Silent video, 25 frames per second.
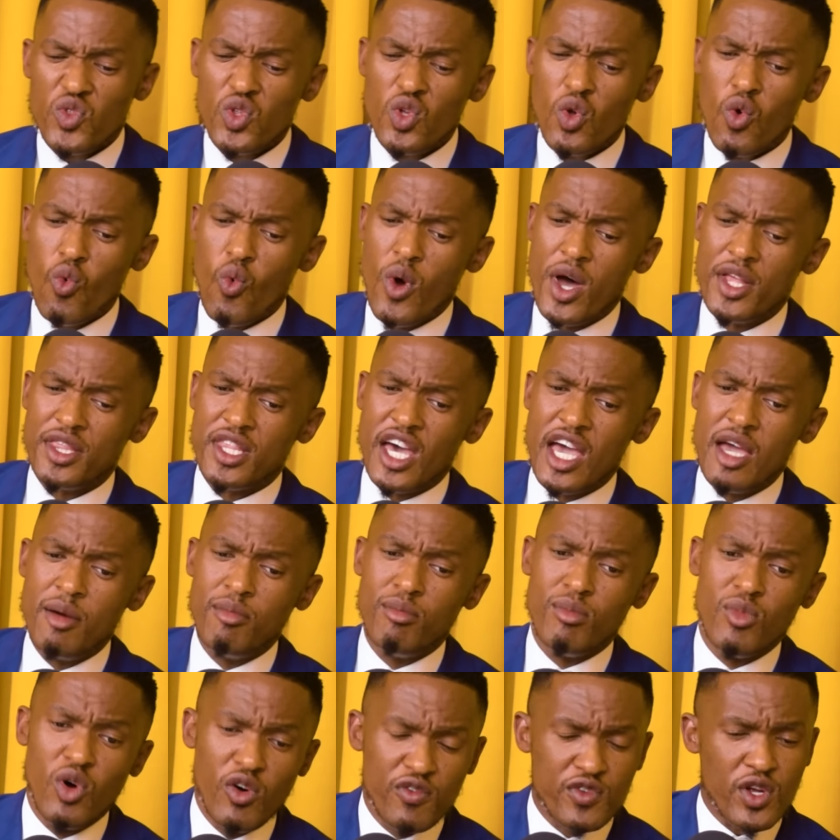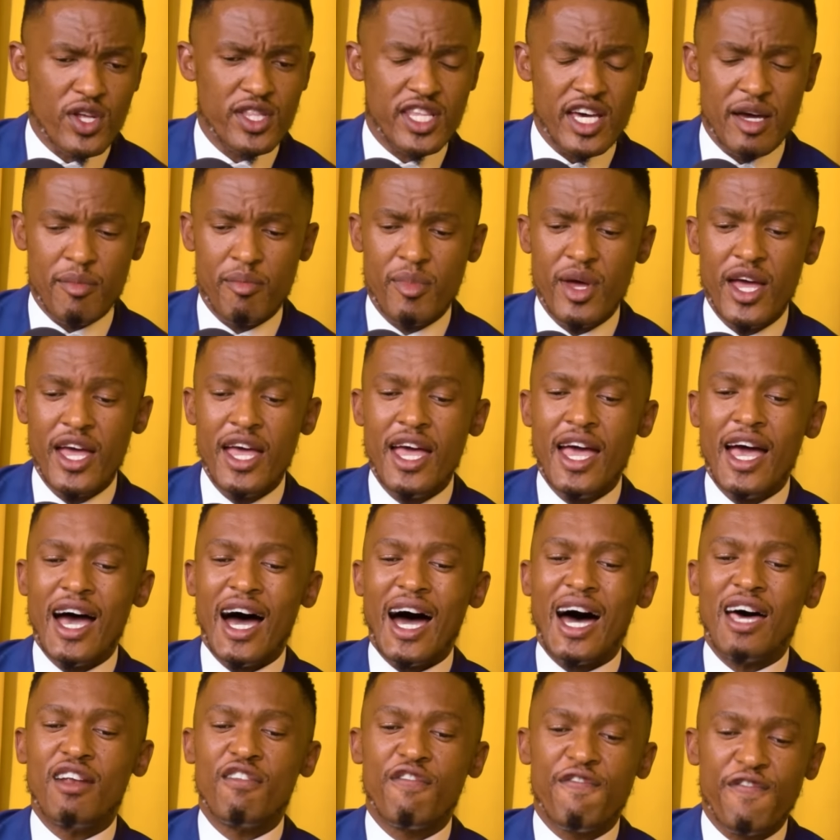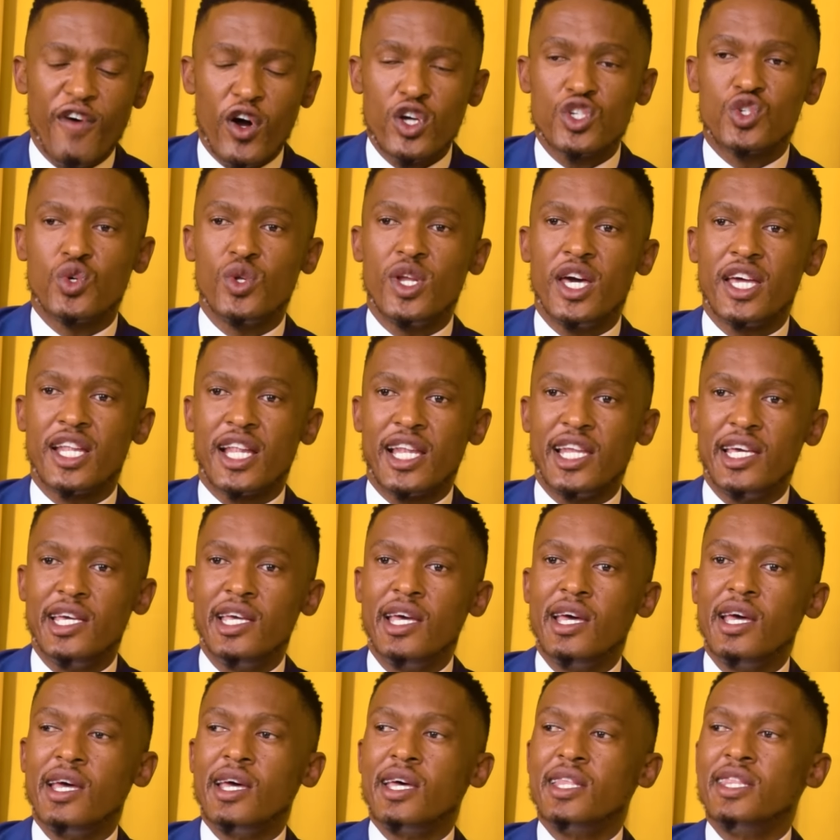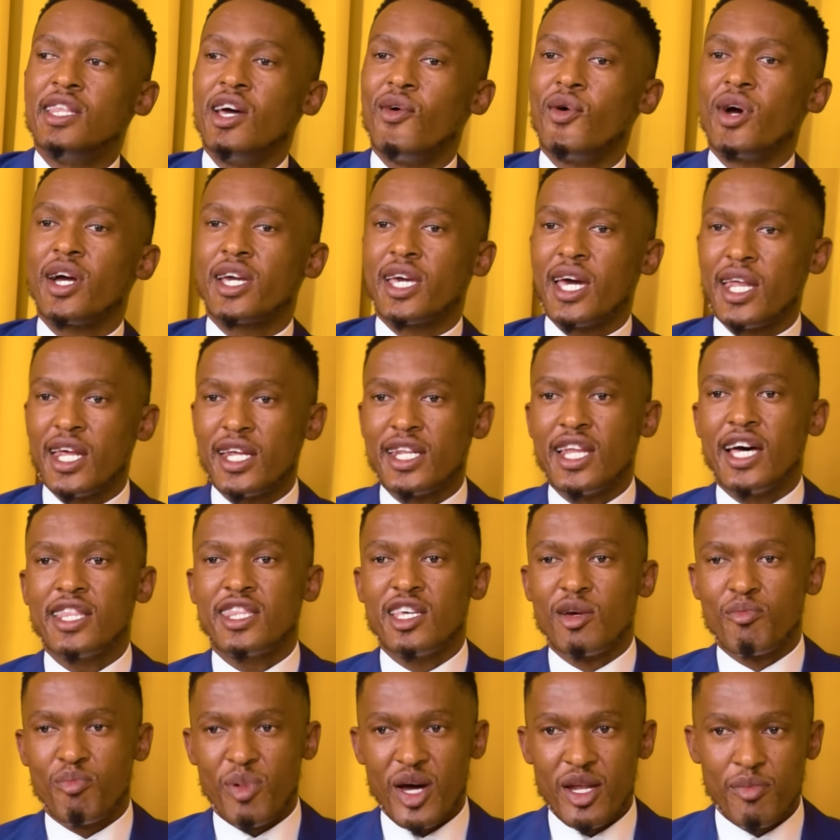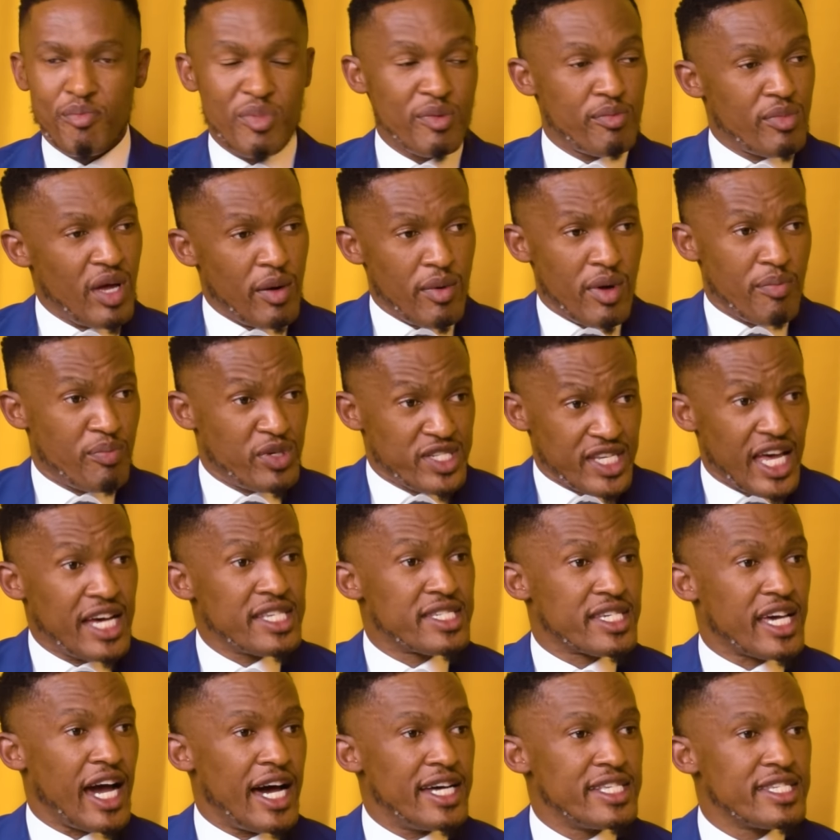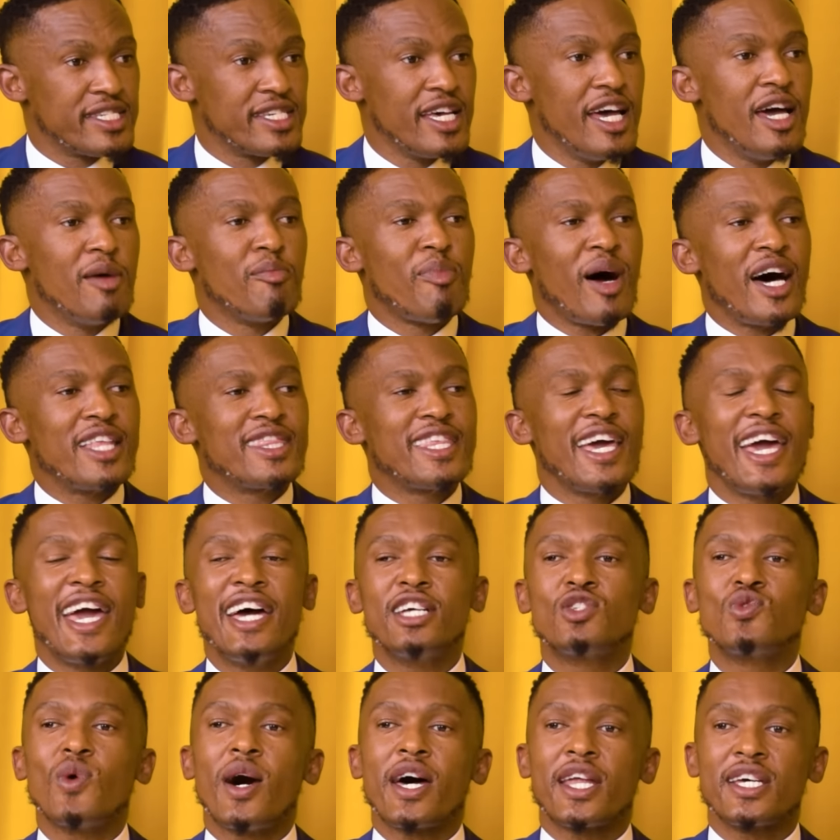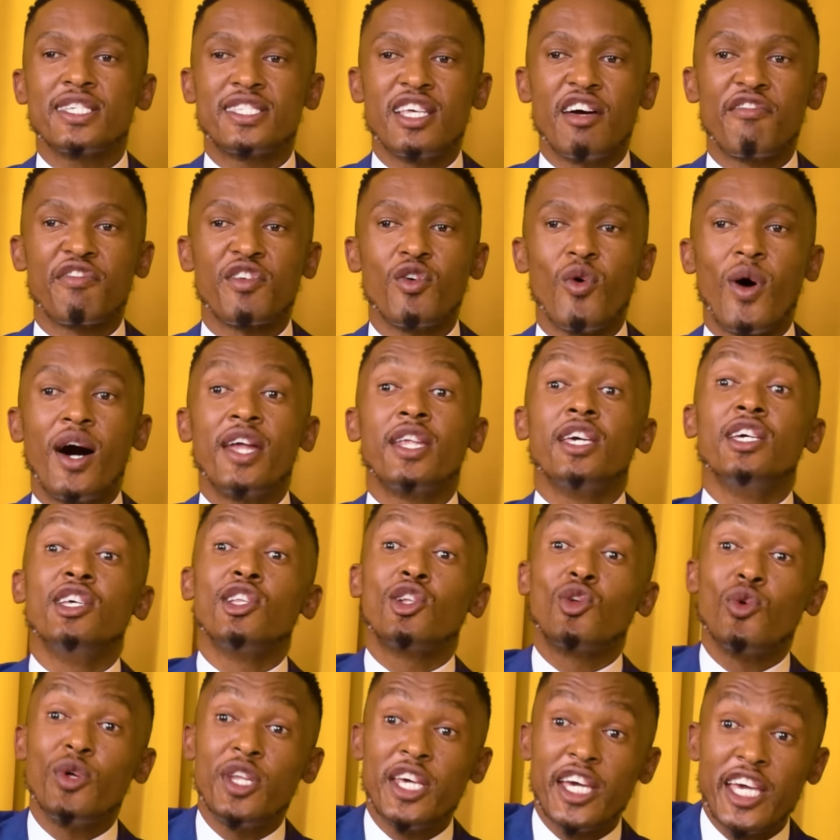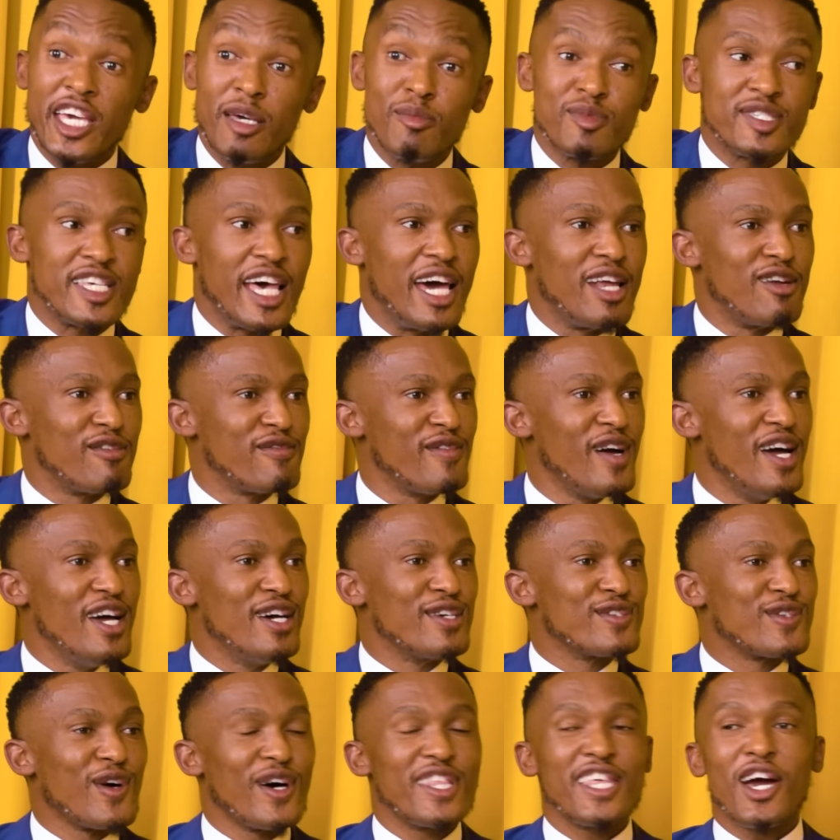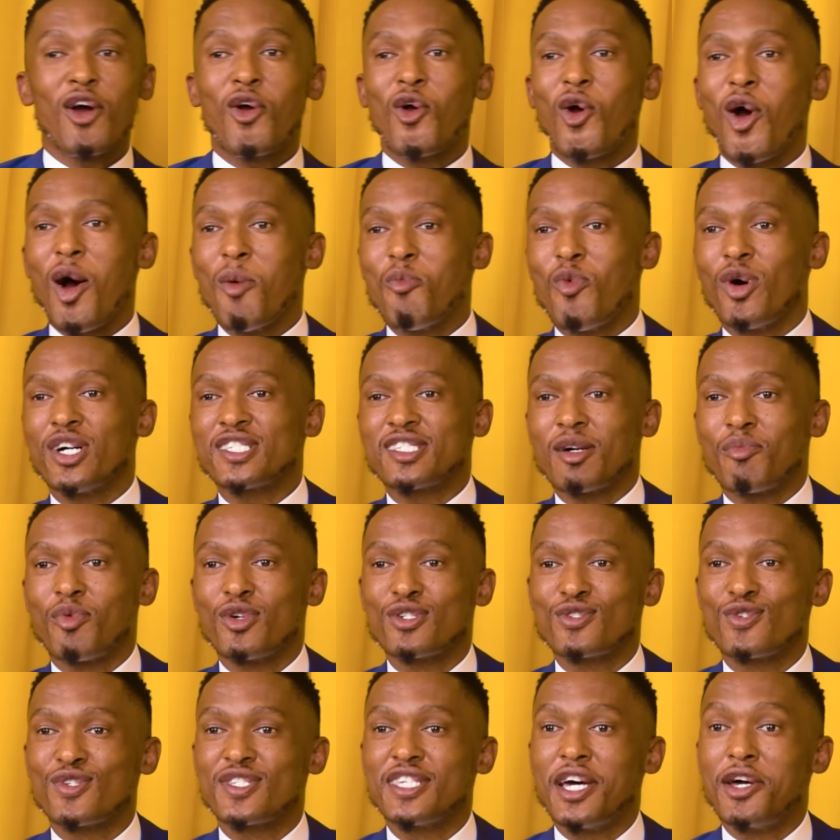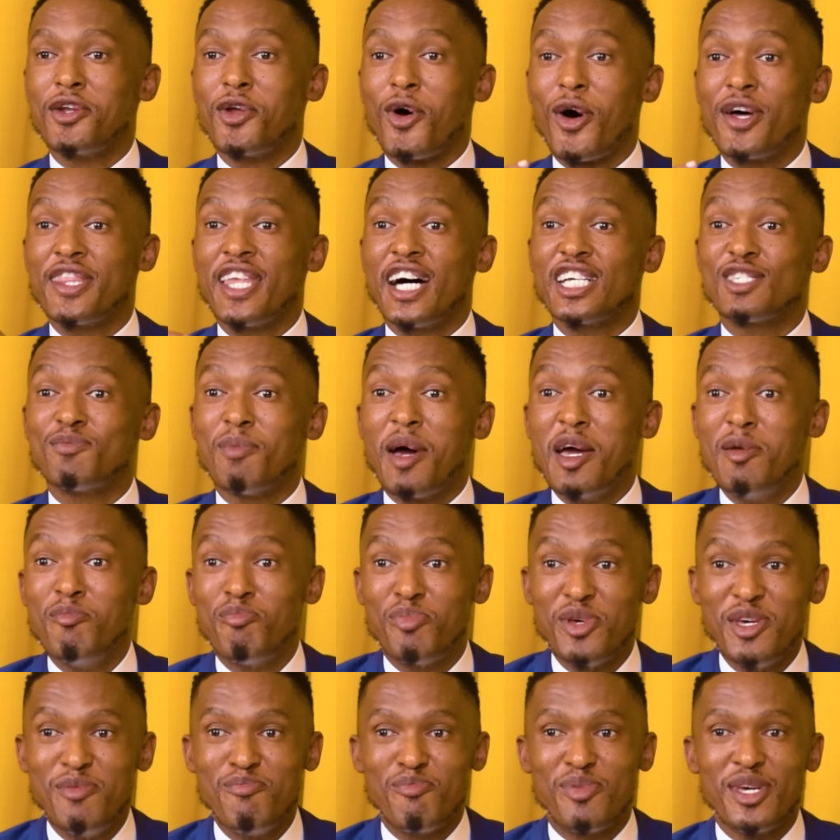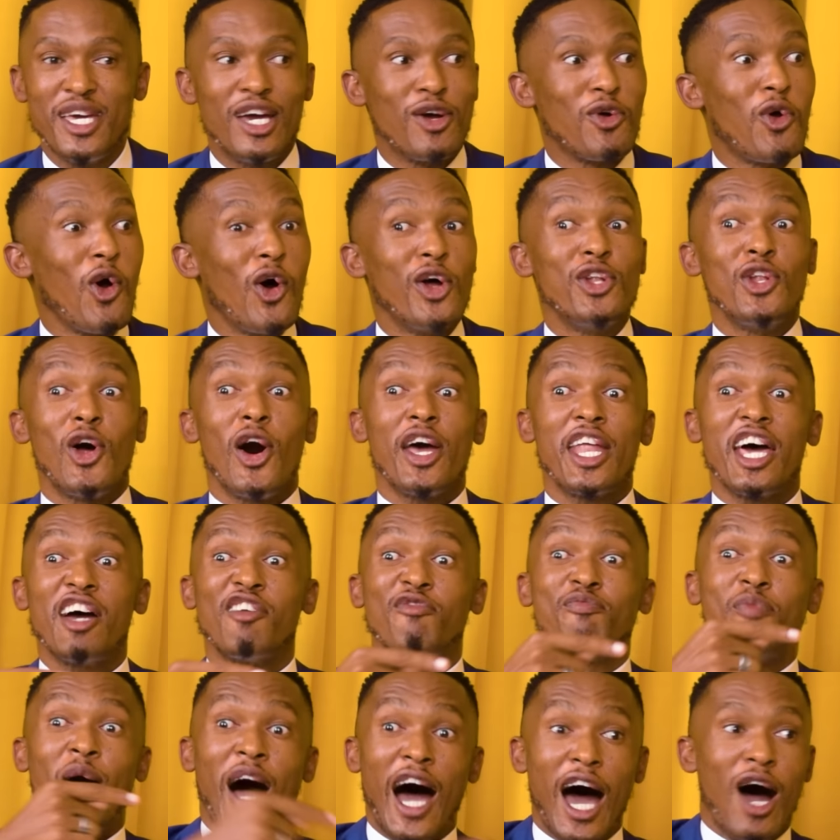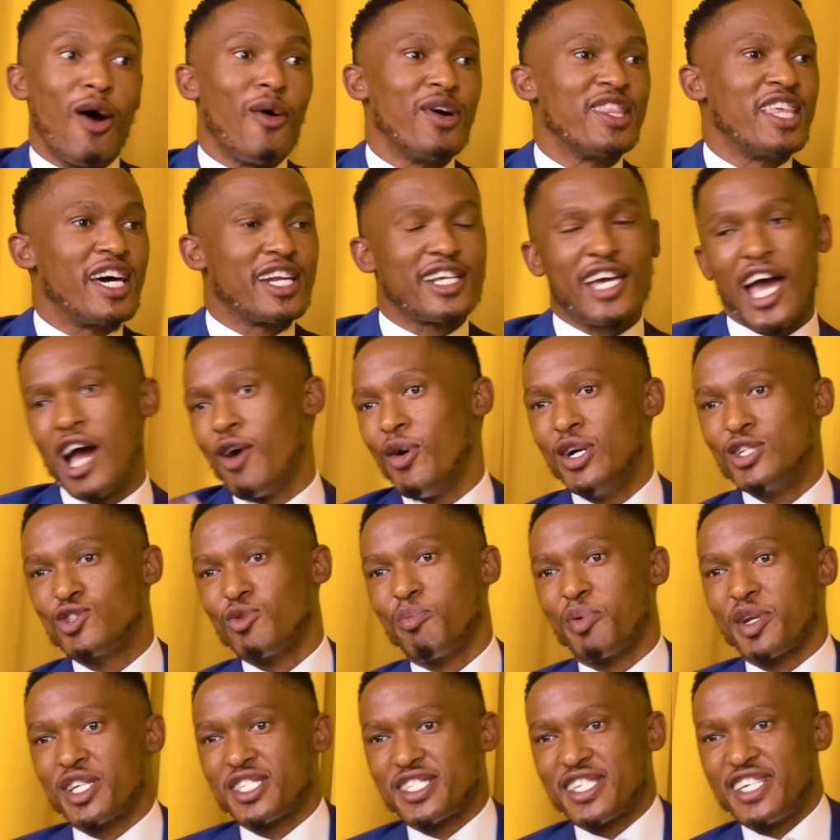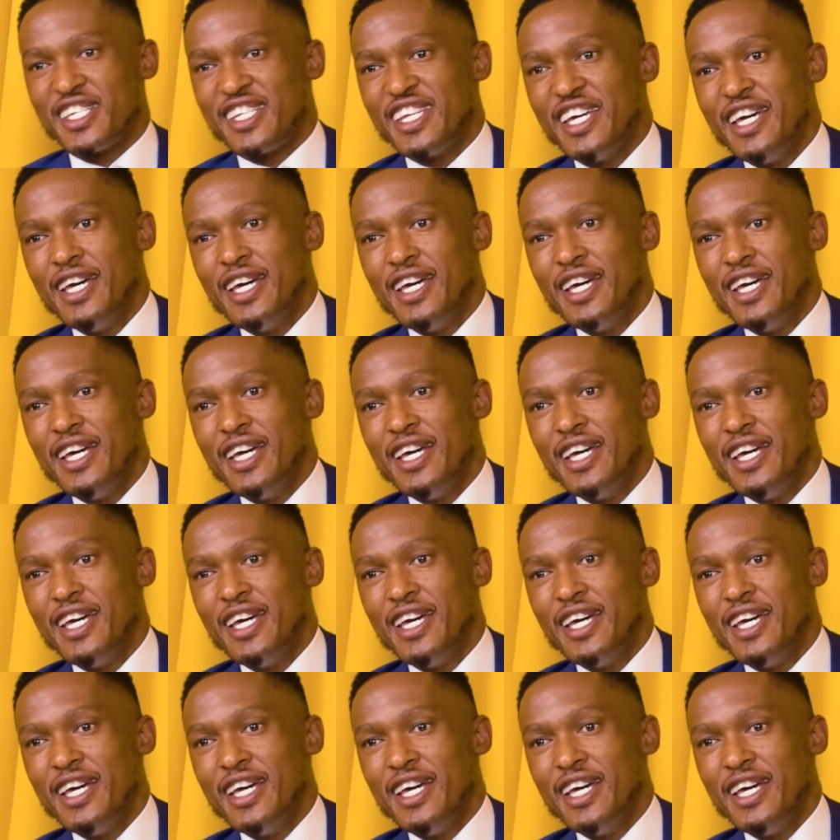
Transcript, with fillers: When they moved on them, unfortunately, they were carrying nothing but besides guns. But they had to arrest everyone, including himself. So the cop was supposed to say, no, that's my impimp. He would not have power. That guy went to prison.